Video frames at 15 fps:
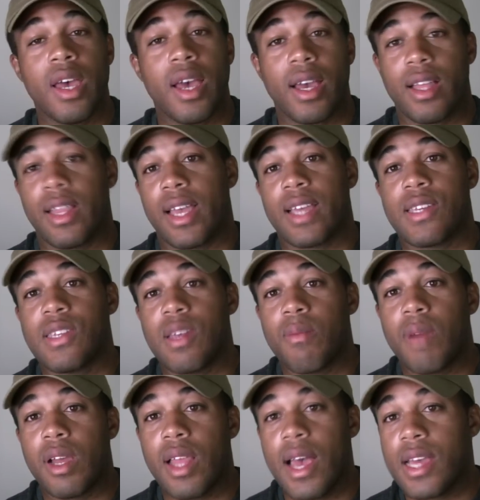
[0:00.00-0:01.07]
Like I said
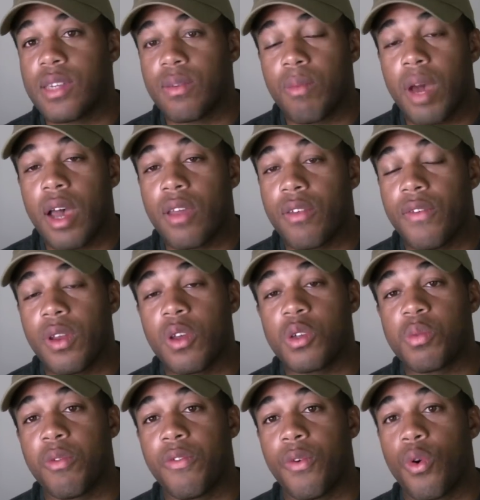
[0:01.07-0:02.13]
in my other
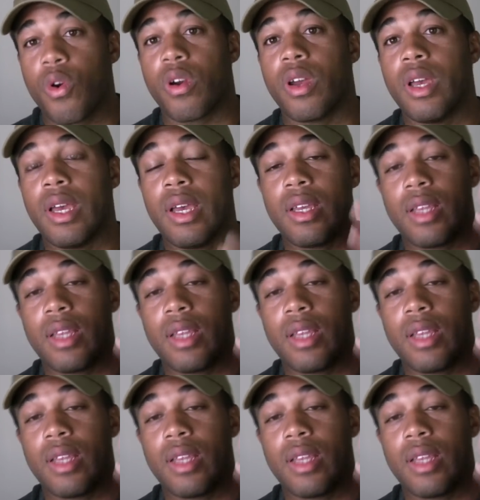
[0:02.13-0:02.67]
videos before,